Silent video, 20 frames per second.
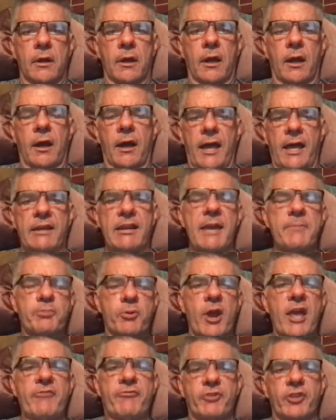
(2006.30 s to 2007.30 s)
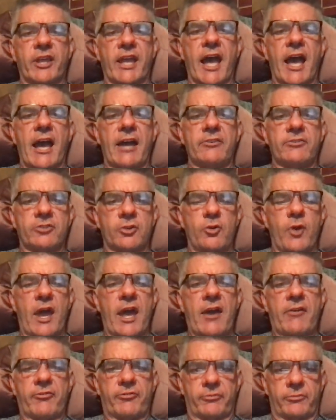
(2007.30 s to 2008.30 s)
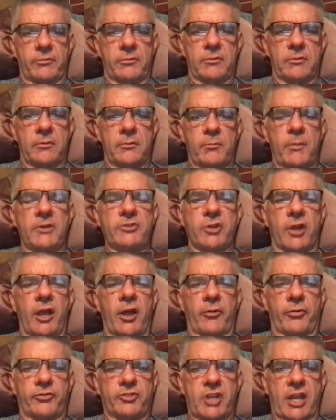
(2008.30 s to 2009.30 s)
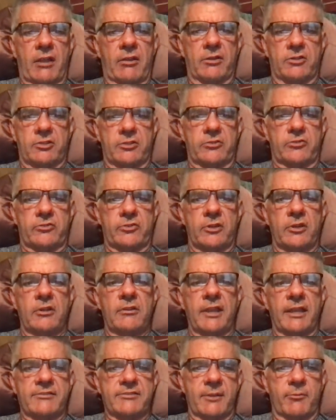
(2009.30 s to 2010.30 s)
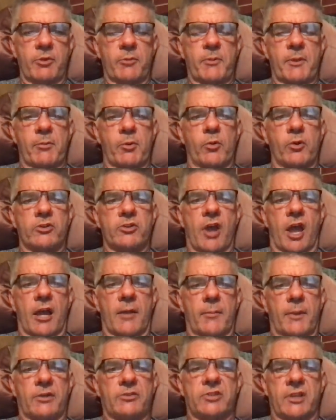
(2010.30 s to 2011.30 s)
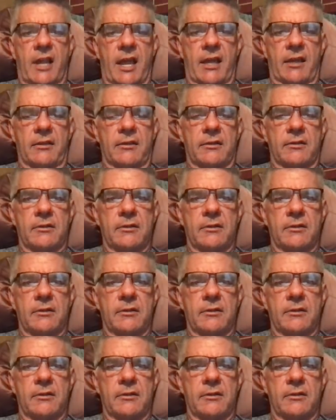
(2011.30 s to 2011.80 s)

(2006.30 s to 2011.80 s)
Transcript: And I pray for the guys who have mental health challenges, like some of the people we're talking about tonight.